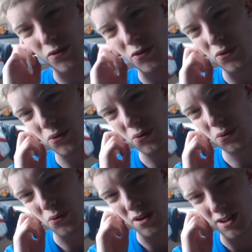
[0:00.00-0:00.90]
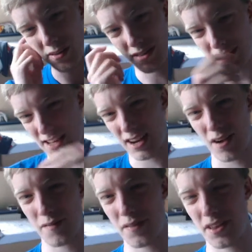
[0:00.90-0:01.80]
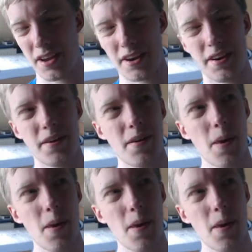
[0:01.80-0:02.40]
To the second half of the year,